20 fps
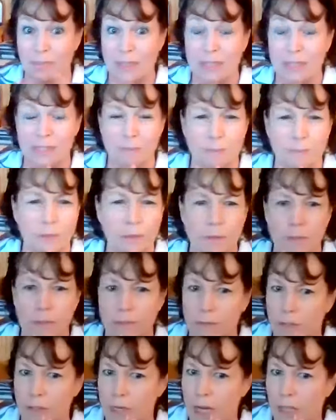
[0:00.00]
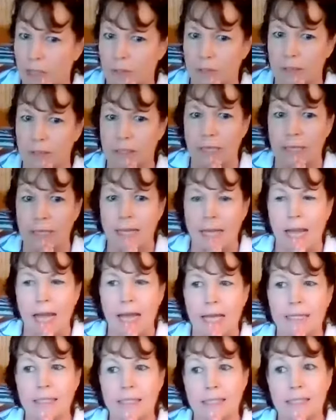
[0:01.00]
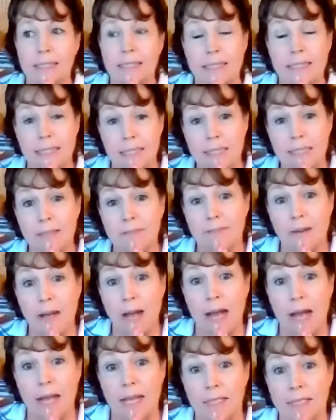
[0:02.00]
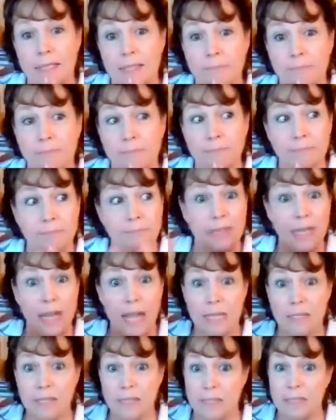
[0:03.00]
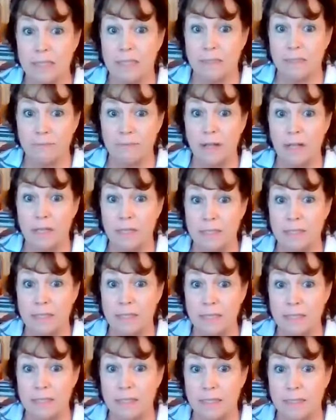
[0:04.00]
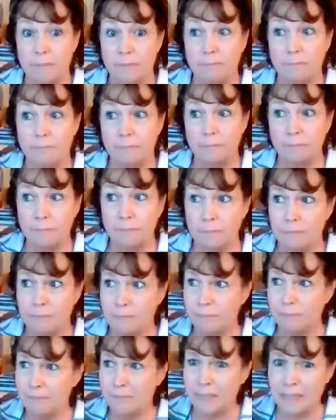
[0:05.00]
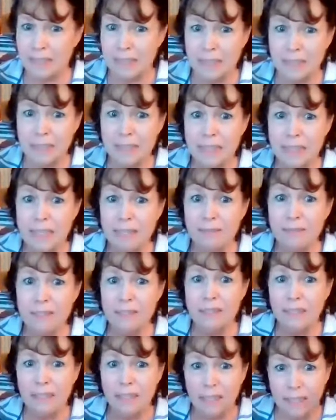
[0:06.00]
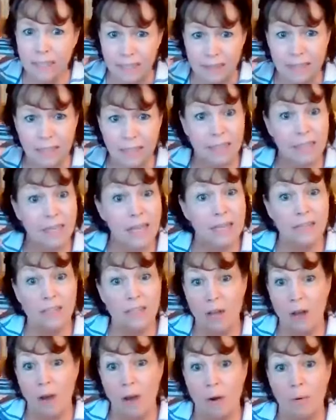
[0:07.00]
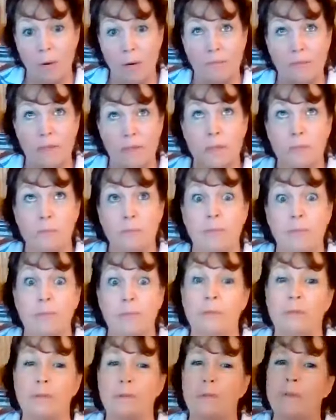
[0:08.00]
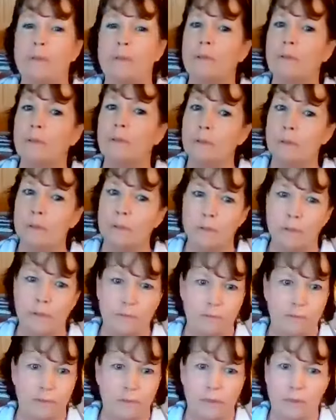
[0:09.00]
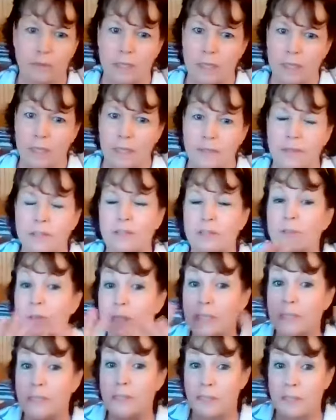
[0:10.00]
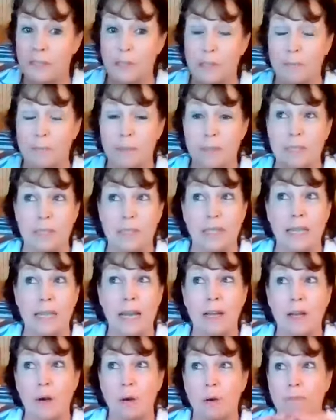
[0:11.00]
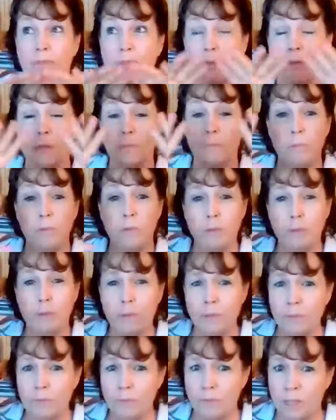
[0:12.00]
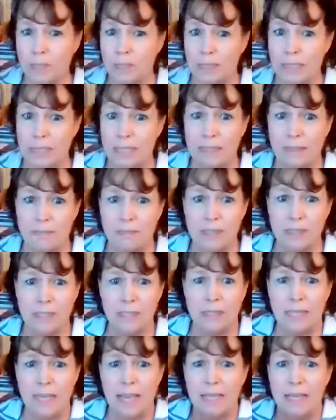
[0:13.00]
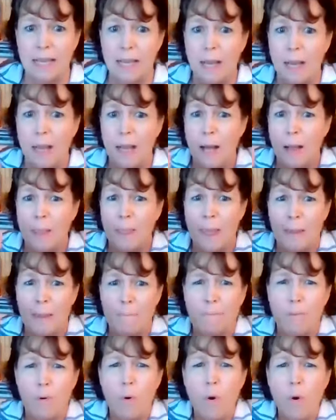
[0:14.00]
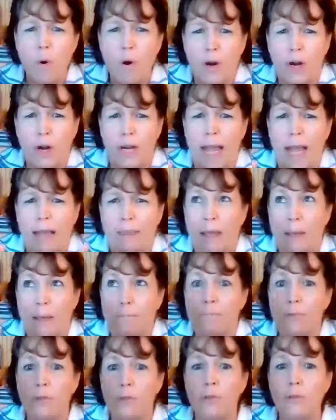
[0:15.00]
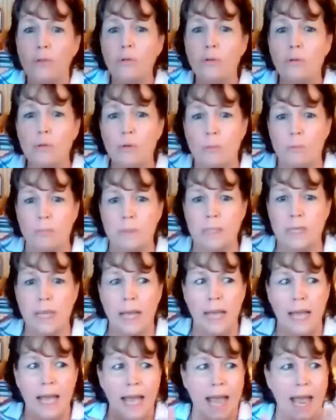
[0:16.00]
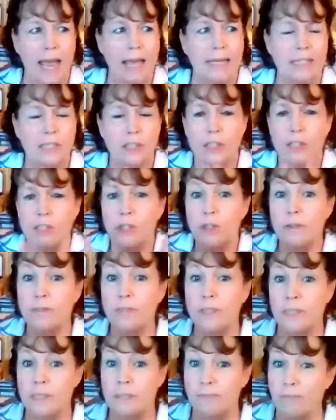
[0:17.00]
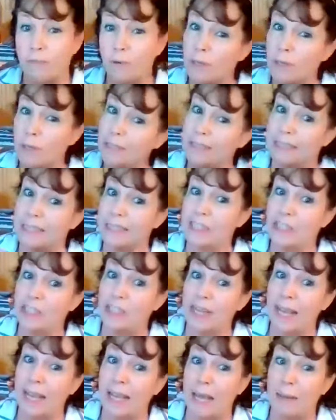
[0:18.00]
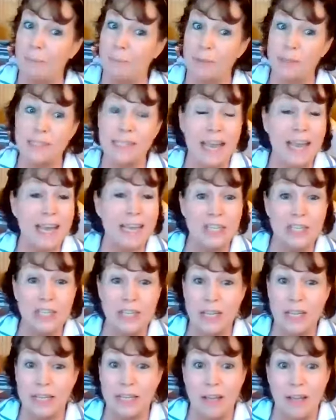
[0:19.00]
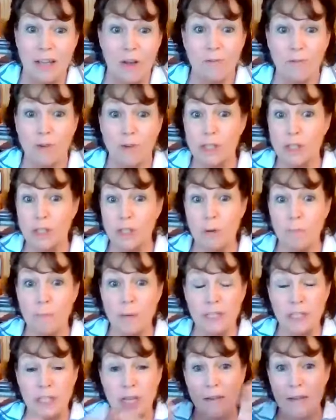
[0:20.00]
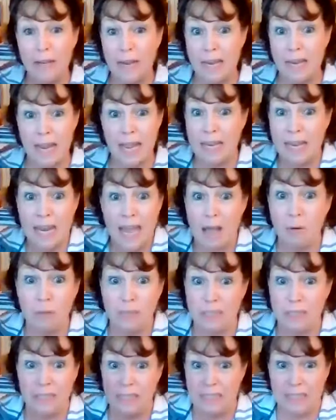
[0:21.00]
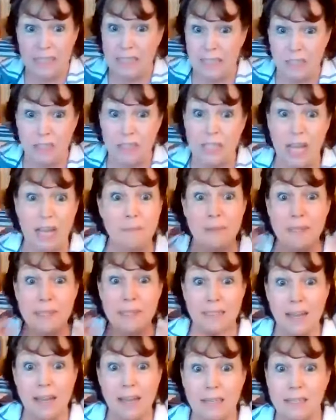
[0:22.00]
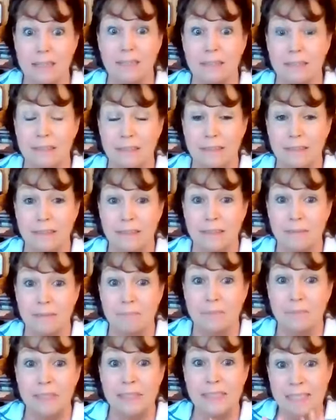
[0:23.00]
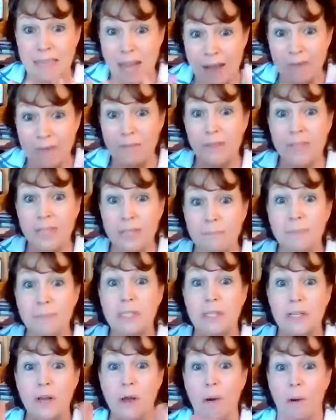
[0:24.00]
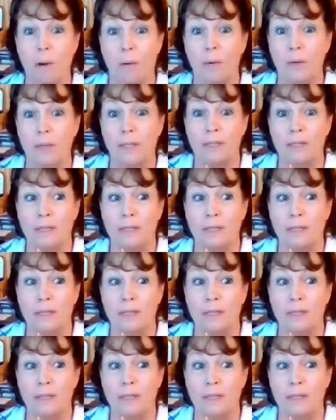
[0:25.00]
It's a beautiful color. And it signifies, as does the fall season, the leaves that let go of those beautiful, the trees, that let go of those beautiful leaves that they born and they bloomed, and it served as foliage and protection for so much. And now their time is done. It's time for them to go.